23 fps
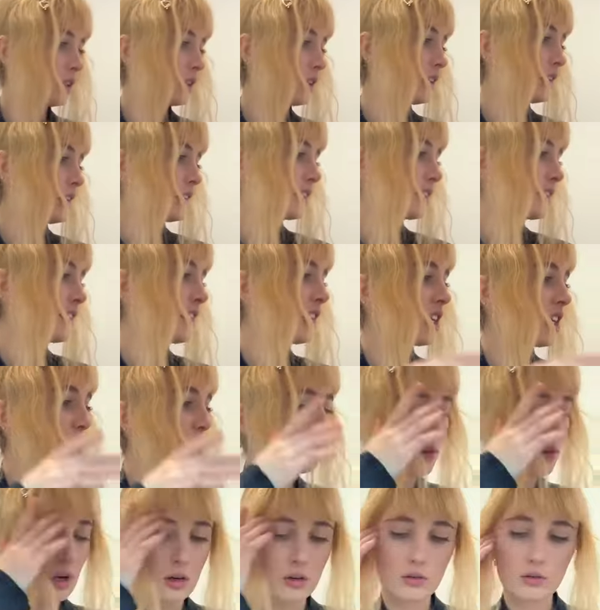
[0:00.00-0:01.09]
Let's keep
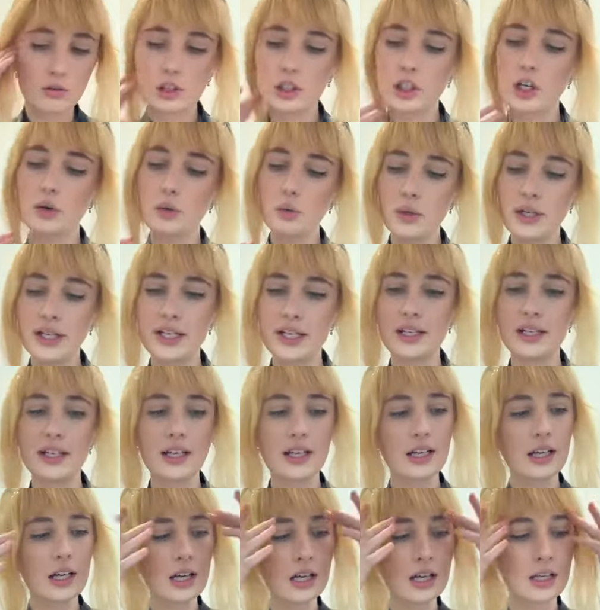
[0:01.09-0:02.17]

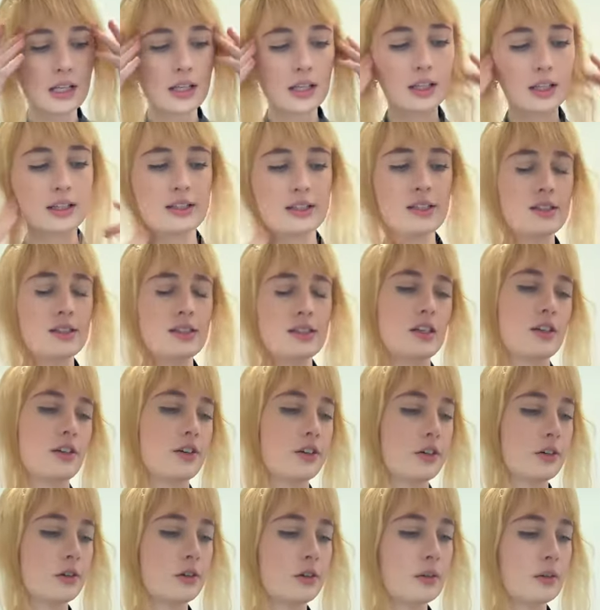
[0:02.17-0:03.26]
going. Let's
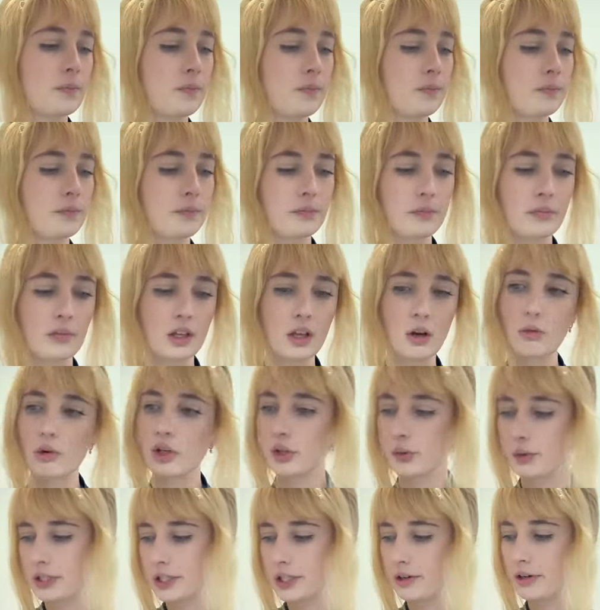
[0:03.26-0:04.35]
do, what
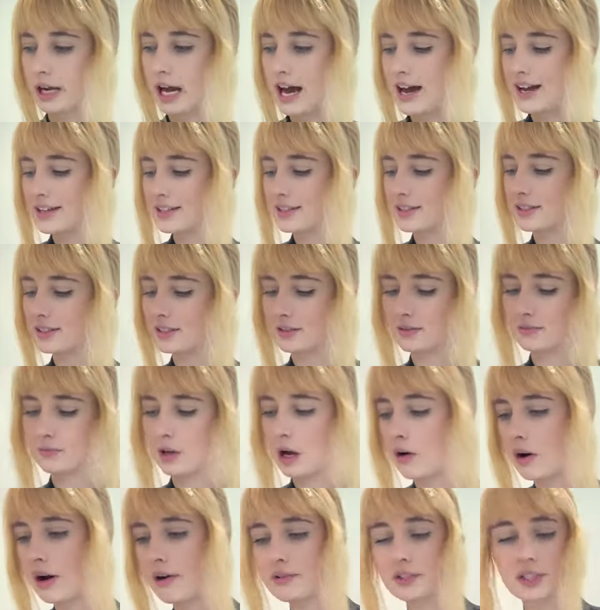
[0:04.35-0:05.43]
should we do guys?
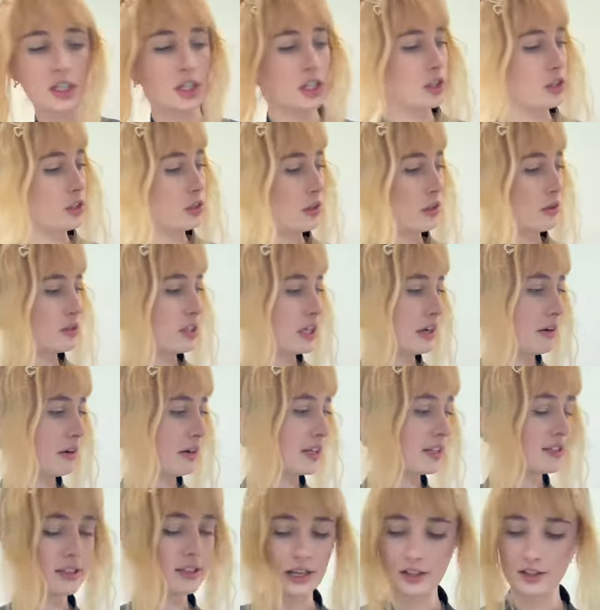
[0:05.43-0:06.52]
Oh, I was gonna do those
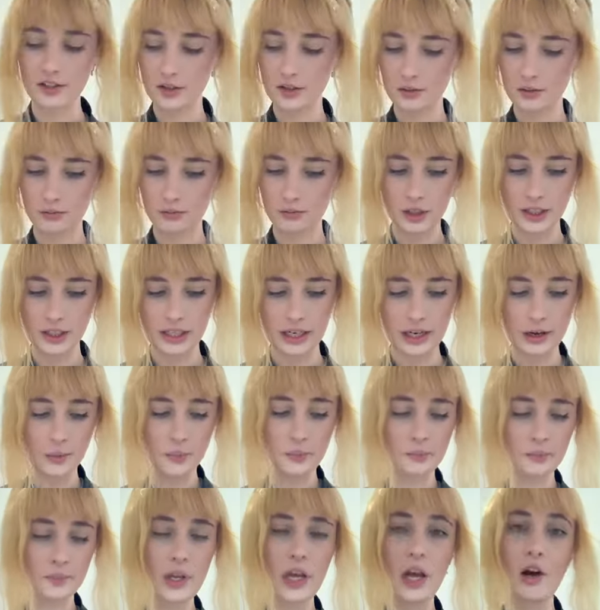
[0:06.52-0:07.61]
earrings next. Where did they go?
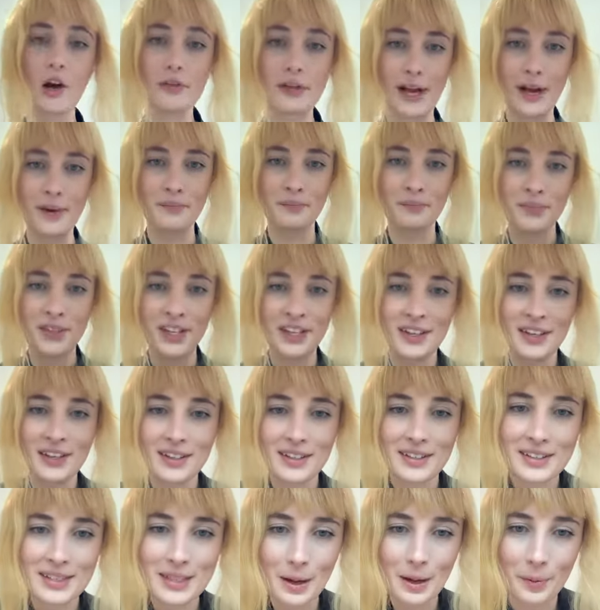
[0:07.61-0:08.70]
Okay,
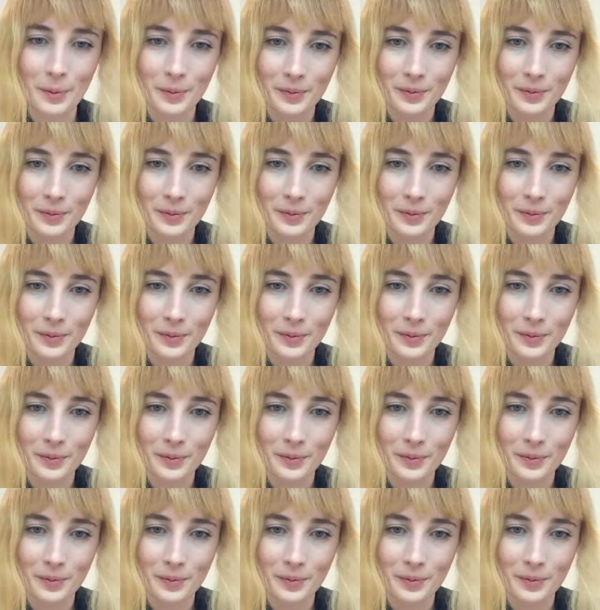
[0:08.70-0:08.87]
so